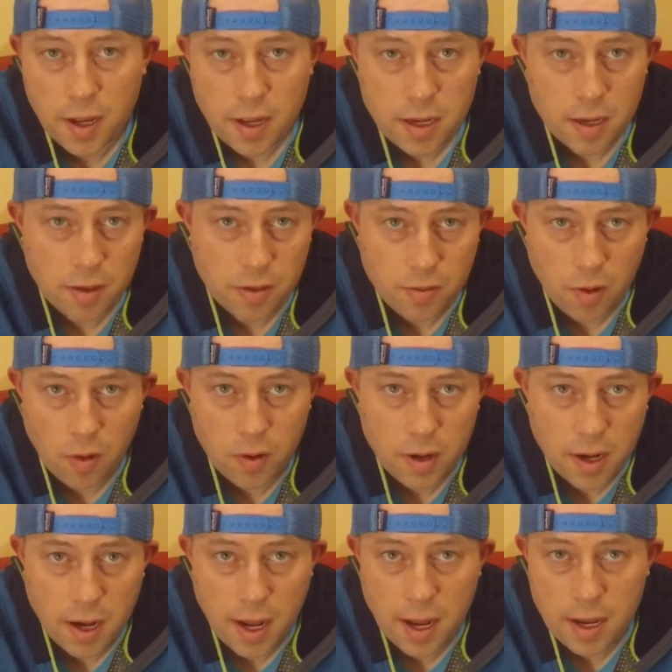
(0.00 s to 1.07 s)
you throw it
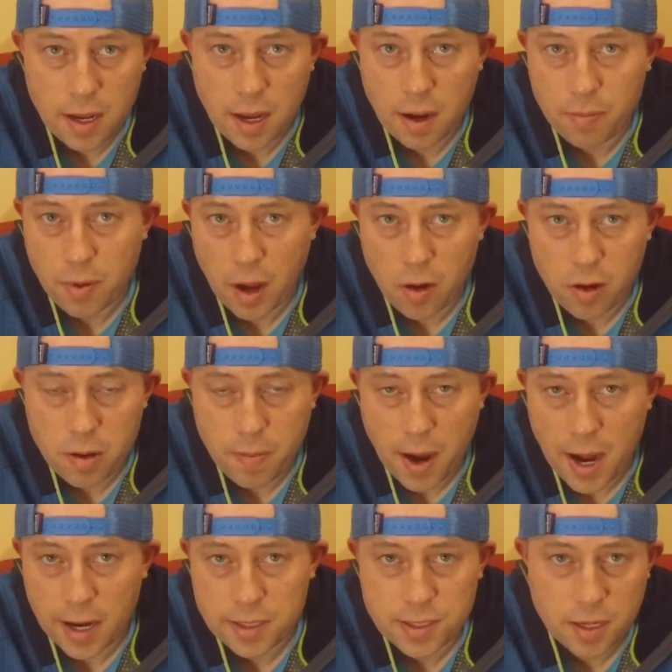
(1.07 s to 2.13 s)
in a priority
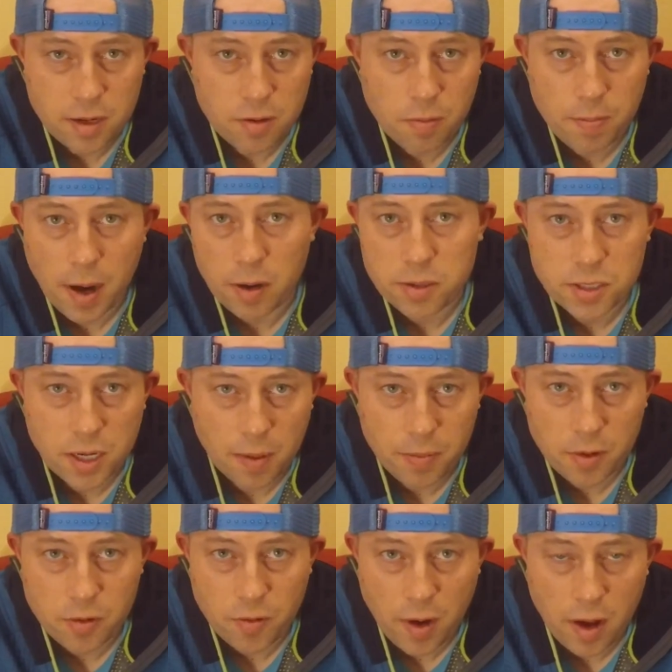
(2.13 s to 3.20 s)
box, and you bounce it up the
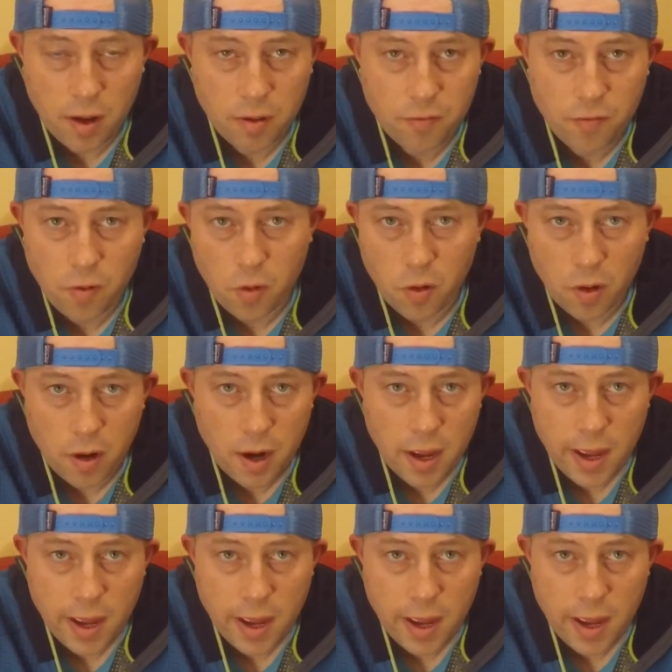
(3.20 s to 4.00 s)
trail for